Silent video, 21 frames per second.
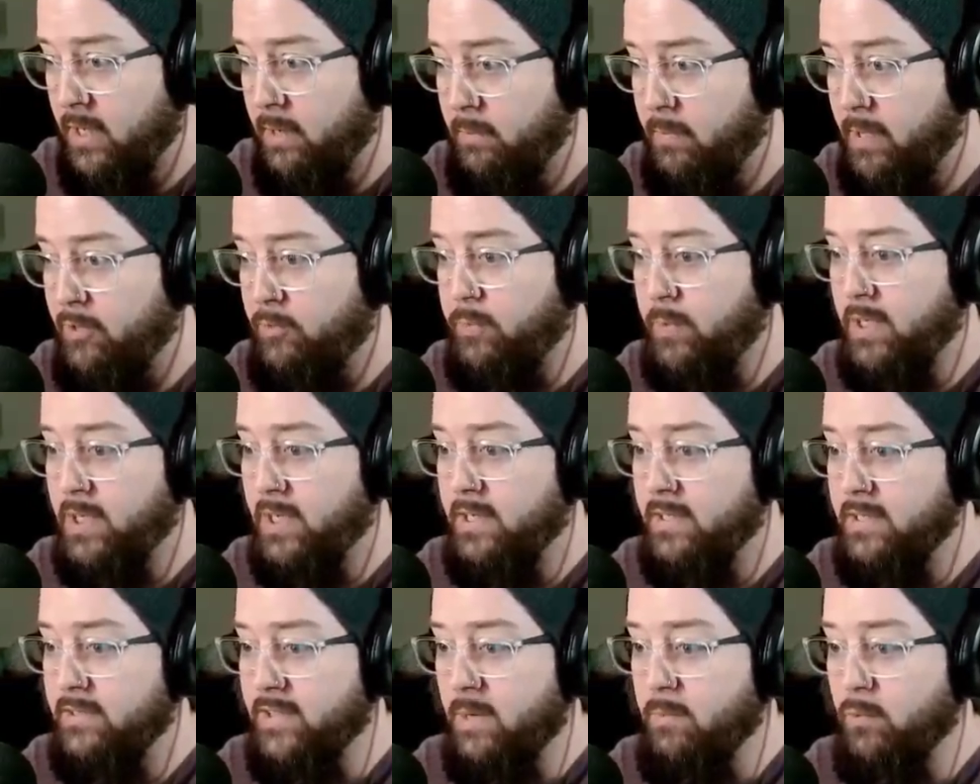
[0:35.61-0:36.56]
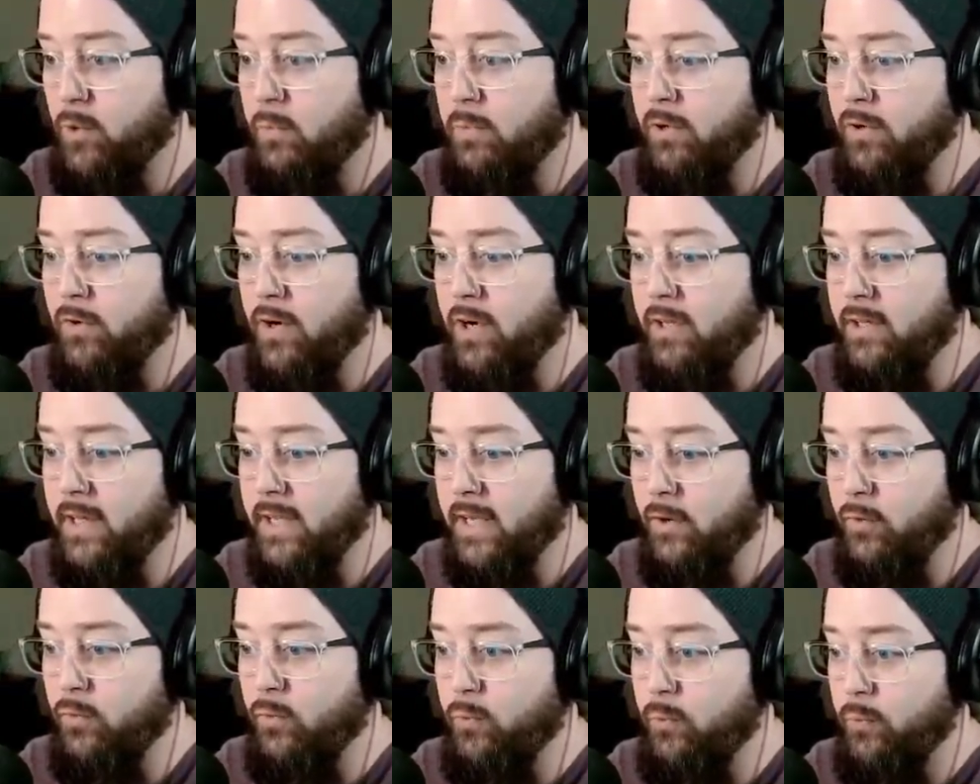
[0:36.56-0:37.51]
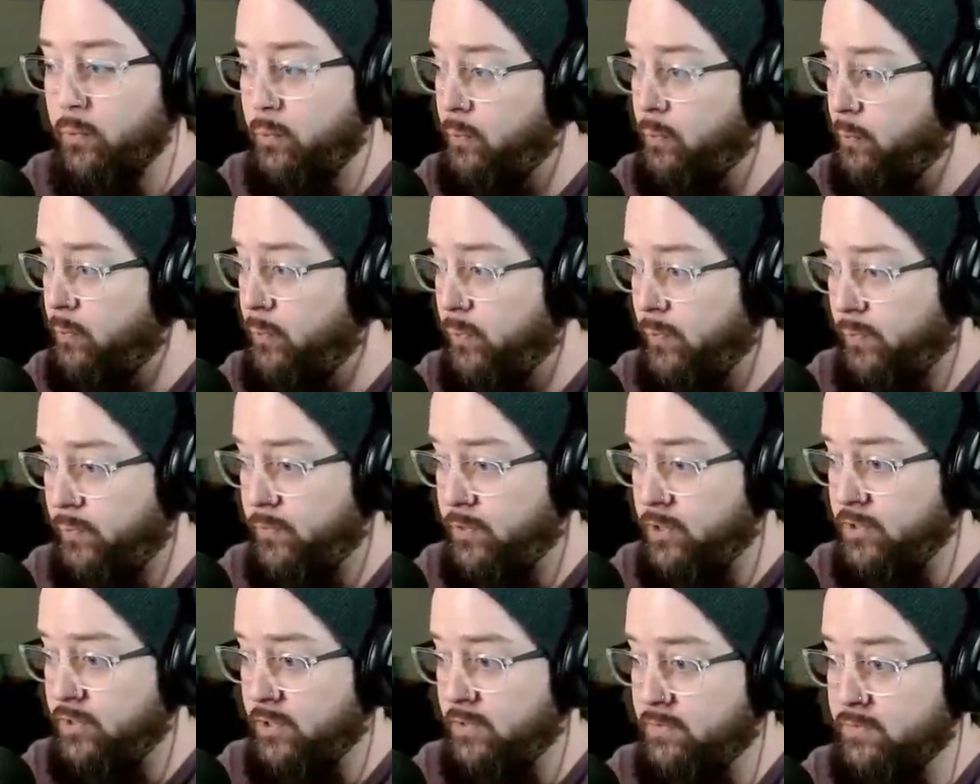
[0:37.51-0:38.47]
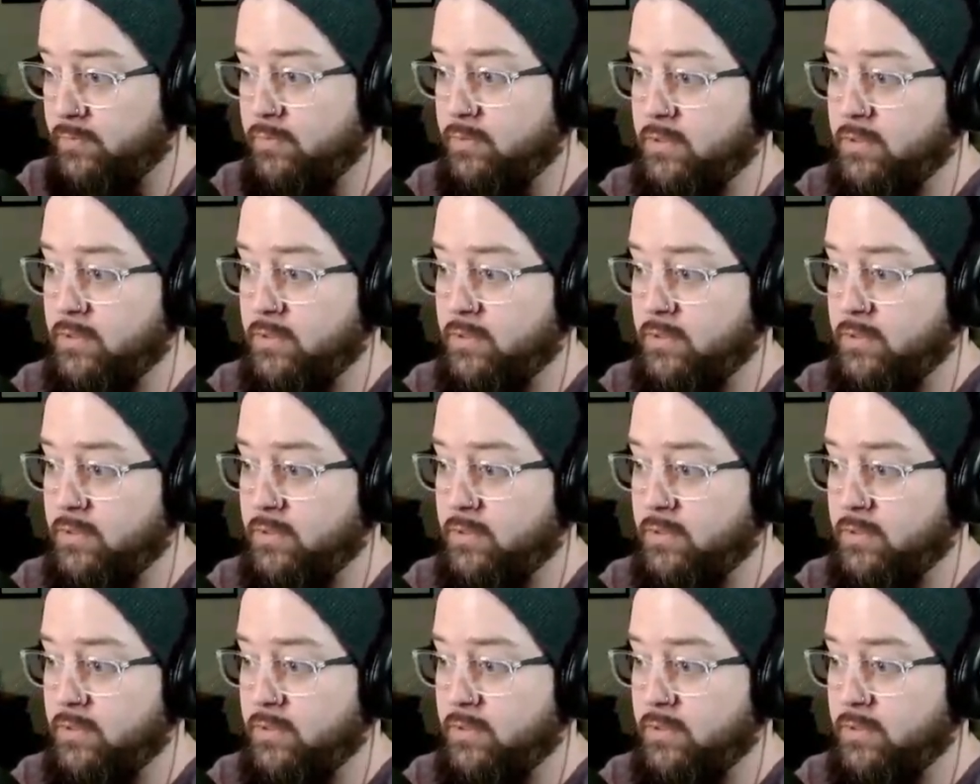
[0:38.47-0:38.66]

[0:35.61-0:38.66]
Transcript: That's because I'm roaming around like just an